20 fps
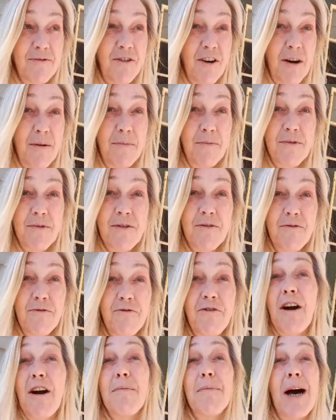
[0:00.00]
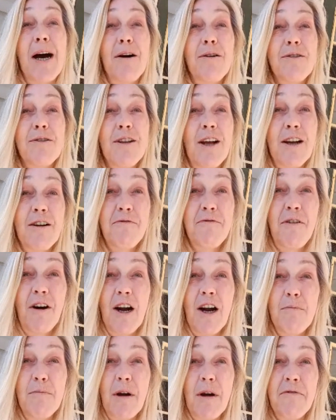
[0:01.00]
some farmhouse, not a
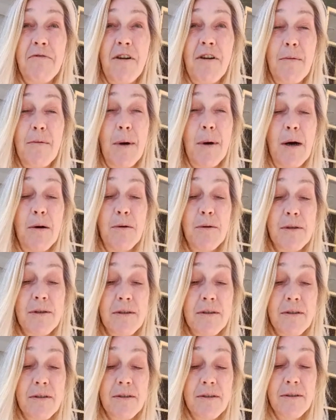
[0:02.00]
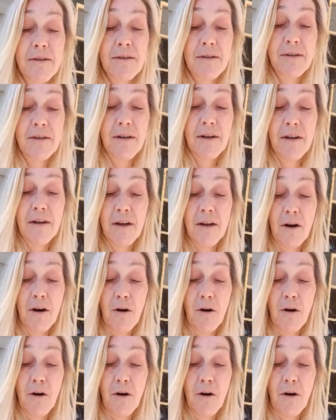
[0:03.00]
farm, but a farmhouse. Oh